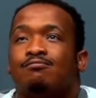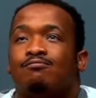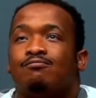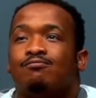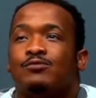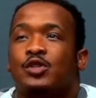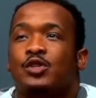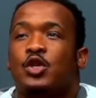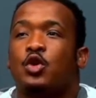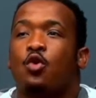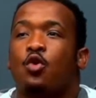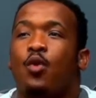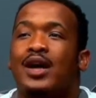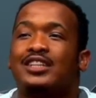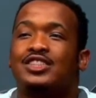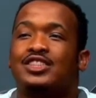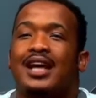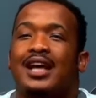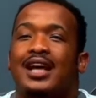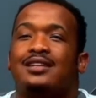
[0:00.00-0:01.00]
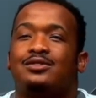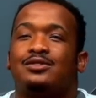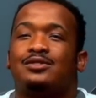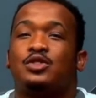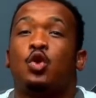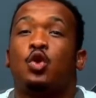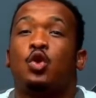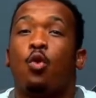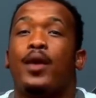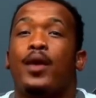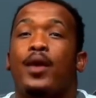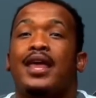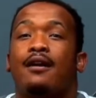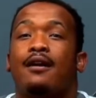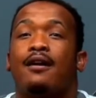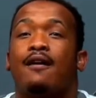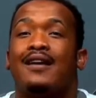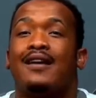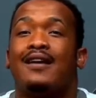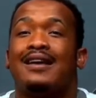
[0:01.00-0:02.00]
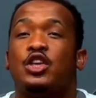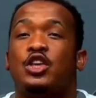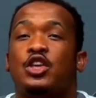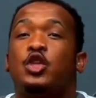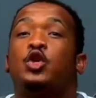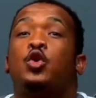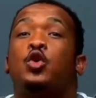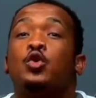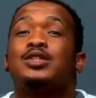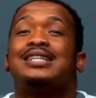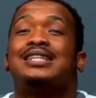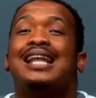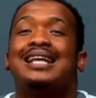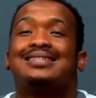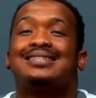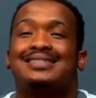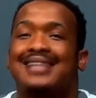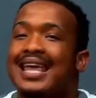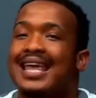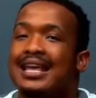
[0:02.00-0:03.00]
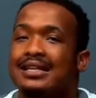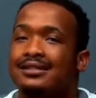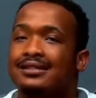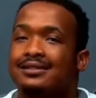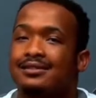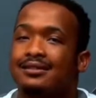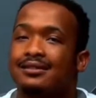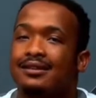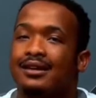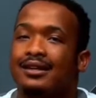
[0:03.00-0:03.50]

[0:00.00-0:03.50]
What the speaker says: you are just doing useless things